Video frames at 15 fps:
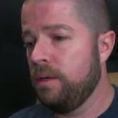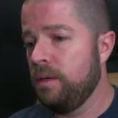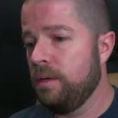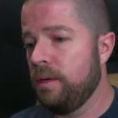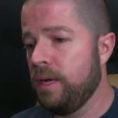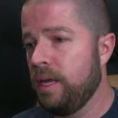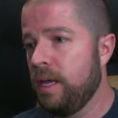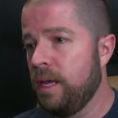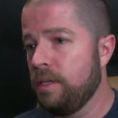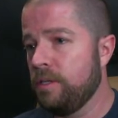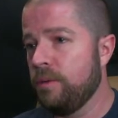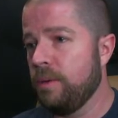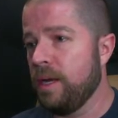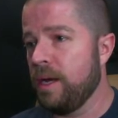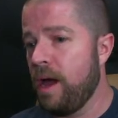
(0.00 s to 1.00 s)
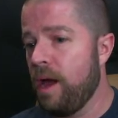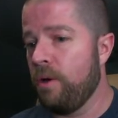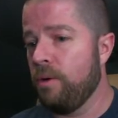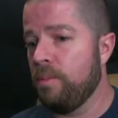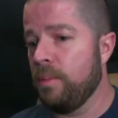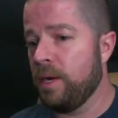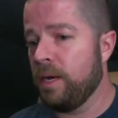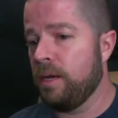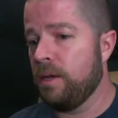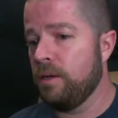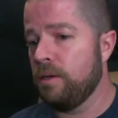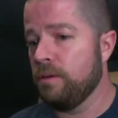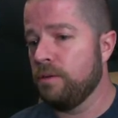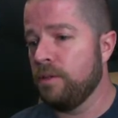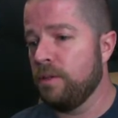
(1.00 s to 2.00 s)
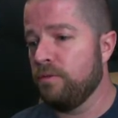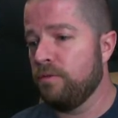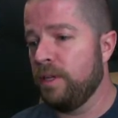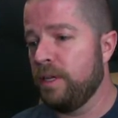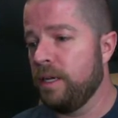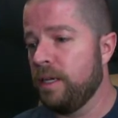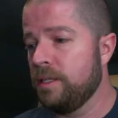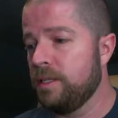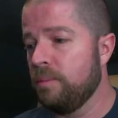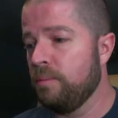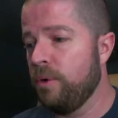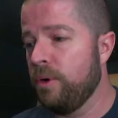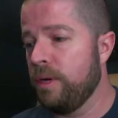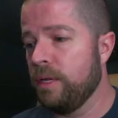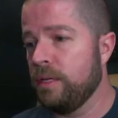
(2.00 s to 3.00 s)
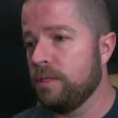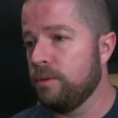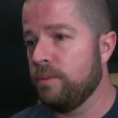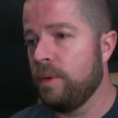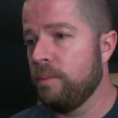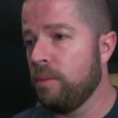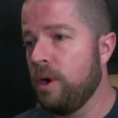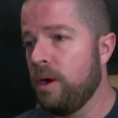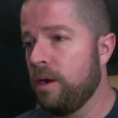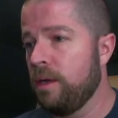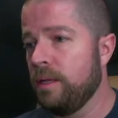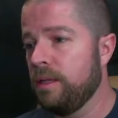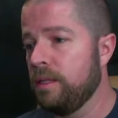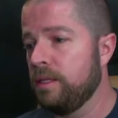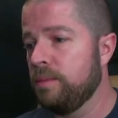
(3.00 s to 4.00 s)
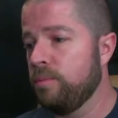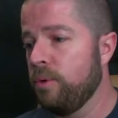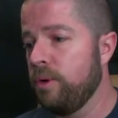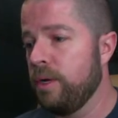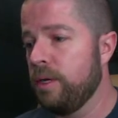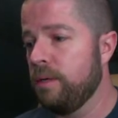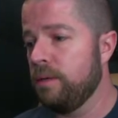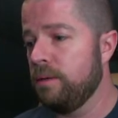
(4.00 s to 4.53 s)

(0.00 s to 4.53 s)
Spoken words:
I can't do it now, but I could use the Fling at some point, because the Rimrock at this point,